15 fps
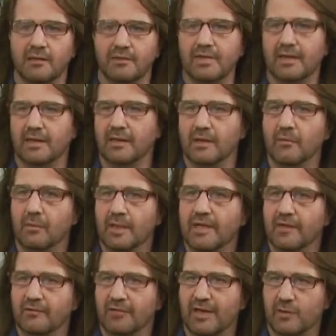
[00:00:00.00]
that it really
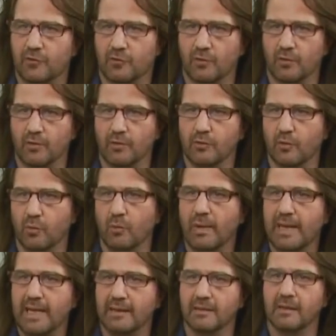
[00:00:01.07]
affects your
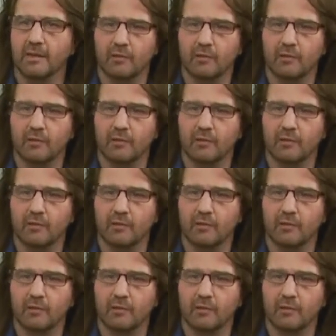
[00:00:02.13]
weight?